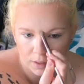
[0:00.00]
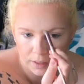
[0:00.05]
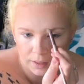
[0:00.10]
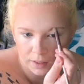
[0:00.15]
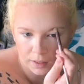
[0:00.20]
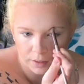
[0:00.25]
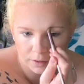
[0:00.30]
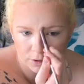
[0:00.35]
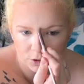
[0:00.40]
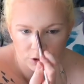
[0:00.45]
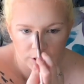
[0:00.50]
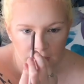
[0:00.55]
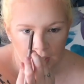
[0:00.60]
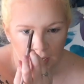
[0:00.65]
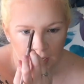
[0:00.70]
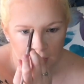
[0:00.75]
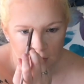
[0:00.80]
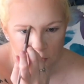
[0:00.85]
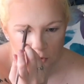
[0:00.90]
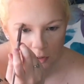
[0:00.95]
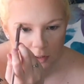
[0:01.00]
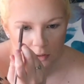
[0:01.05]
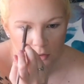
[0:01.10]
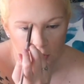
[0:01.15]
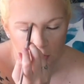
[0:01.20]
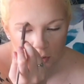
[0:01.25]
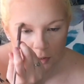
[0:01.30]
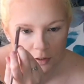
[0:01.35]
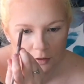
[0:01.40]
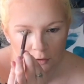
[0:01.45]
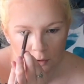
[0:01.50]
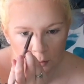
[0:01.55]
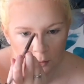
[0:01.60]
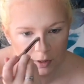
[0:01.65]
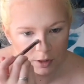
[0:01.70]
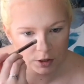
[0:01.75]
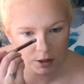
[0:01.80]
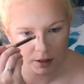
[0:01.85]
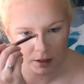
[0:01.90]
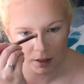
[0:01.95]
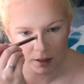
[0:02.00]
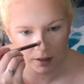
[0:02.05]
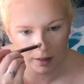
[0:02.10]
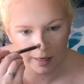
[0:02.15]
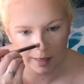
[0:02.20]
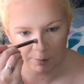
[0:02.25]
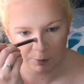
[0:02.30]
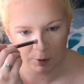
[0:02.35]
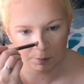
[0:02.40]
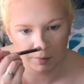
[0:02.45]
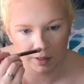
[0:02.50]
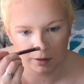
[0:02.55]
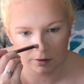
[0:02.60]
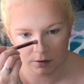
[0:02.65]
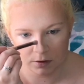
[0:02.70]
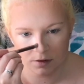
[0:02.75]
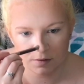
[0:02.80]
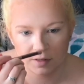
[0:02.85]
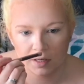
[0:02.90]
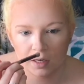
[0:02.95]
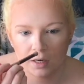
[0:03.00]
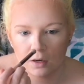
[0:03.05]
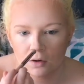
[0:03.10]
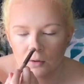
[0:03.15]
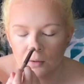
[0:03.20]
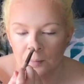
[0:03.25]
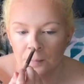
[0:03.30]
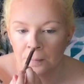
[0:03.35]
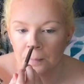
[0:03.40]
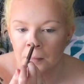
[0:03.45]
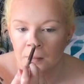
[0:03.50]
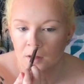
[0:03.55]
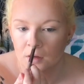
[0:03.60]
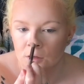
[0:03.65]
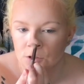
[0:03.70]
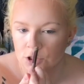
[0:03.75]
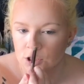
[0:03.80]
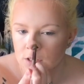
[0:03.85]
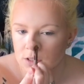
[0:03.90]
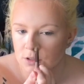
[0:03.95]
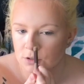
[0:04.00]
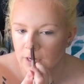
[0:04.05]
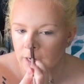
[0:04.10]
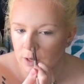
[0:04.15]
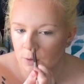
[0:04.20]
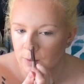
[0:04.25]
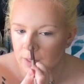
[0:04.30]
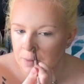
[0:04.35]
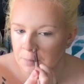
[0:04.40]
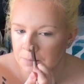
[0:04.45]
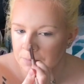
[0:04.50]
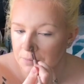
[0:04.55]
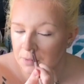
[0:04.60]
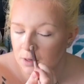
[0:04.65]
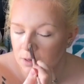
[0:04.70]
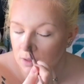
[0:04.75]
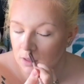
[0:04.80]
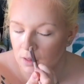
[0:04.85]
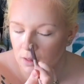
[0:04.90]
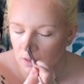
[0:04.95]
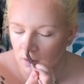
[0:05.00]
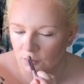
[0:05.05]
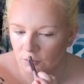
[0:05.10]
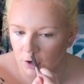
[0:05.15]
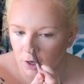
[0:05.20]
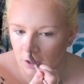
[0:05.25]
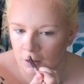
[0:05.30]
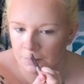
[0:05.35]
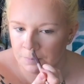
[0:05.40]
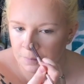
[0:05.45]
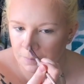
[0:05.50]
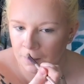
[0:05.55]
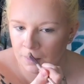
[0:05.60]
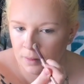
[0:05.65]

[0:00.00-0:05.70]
And a trick I actually learned from watching a Cameron Michaels video, she's a drag queen, love her.